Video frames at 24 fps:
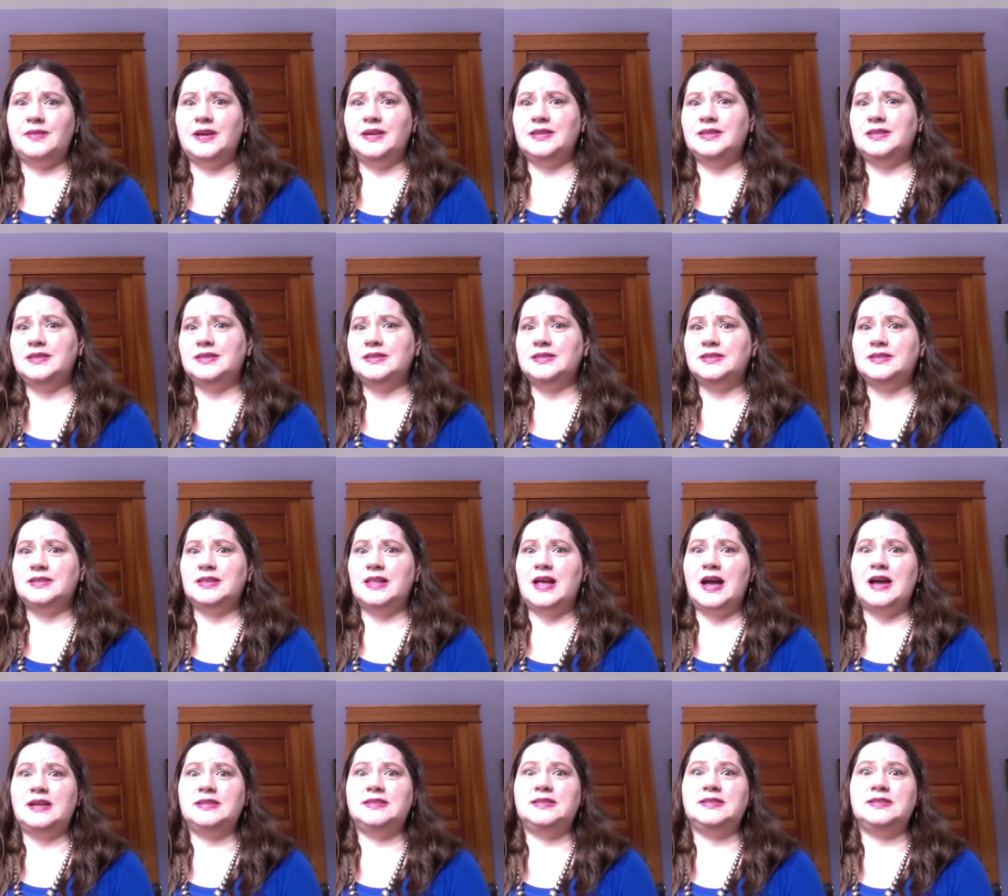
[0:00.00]
write this
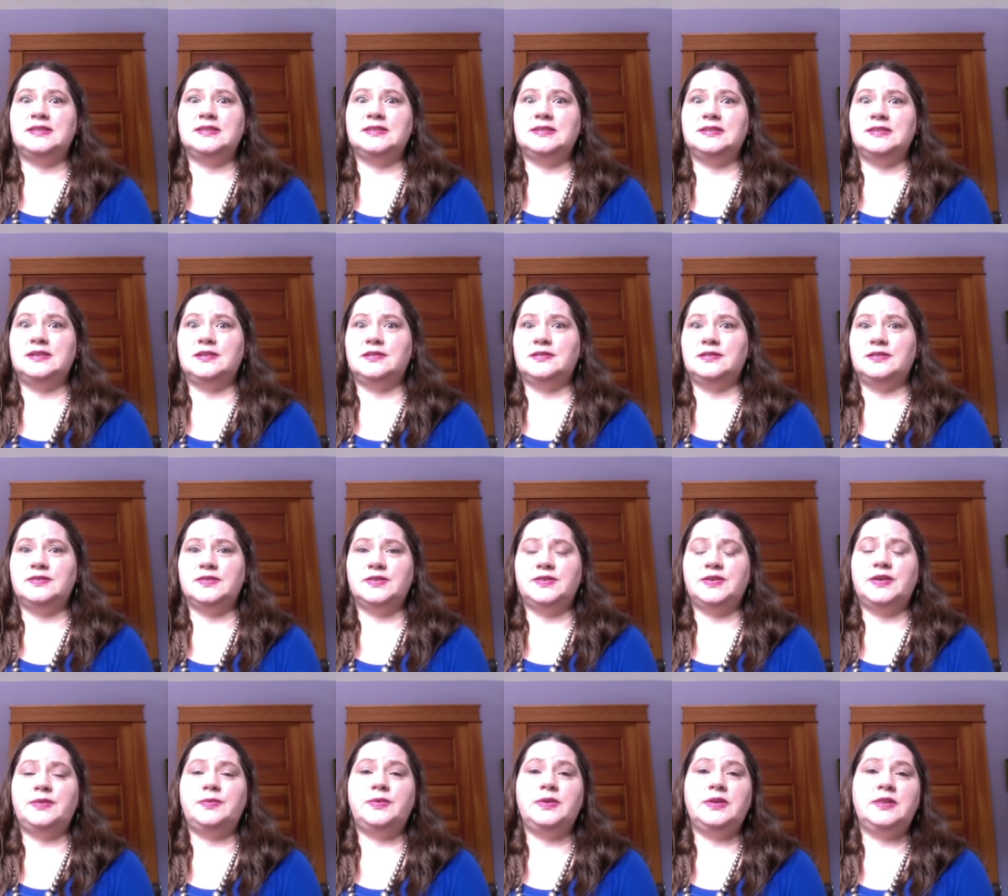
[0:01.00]
class and go
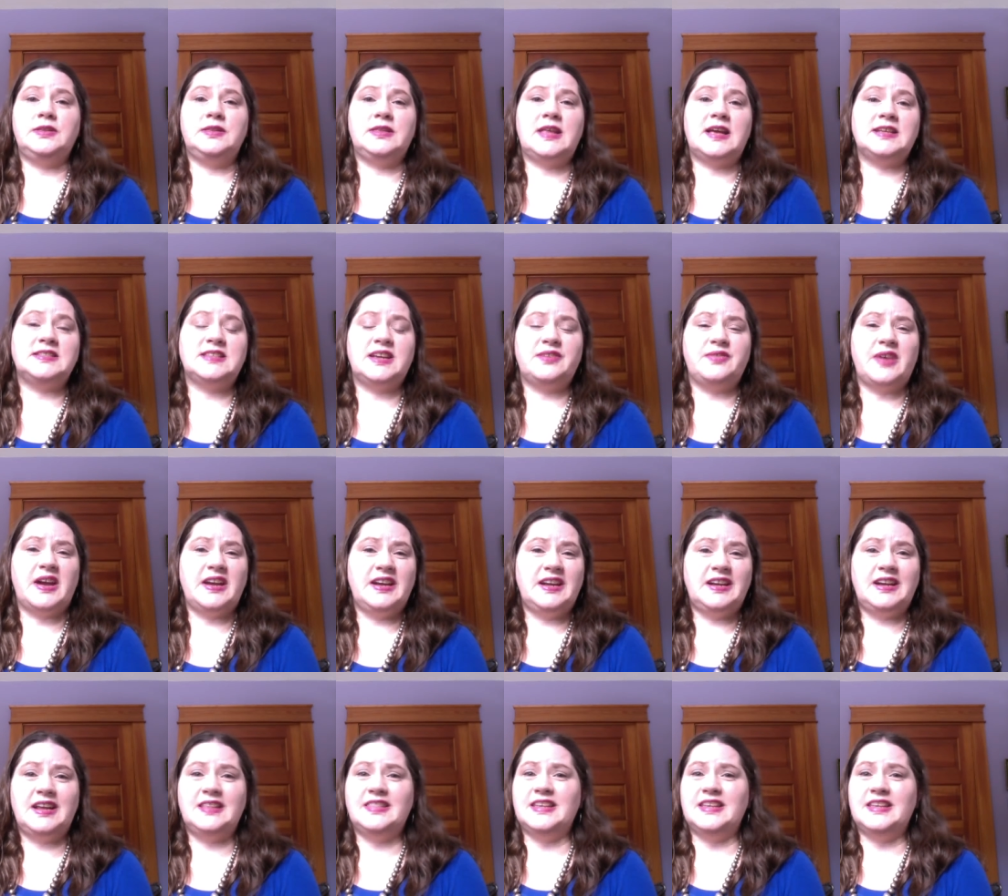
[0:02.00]
through it with as I write it?